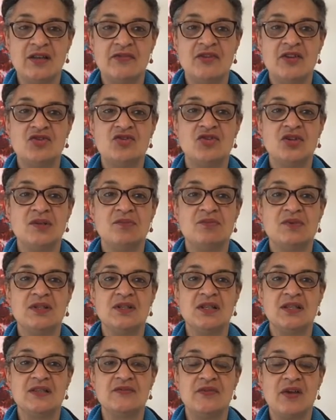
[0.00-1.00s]
and the
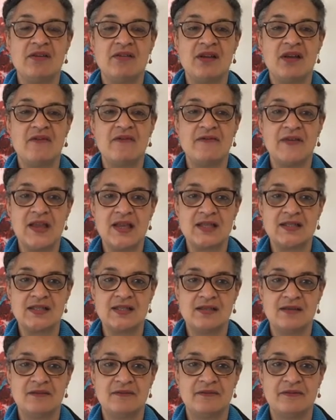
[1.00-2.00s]
treatment is very
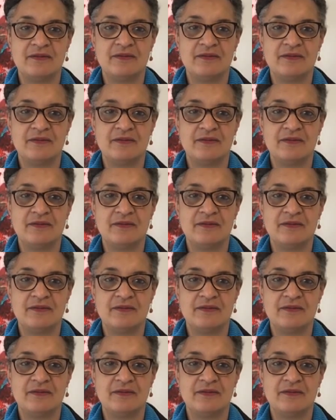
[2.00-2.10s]
effective.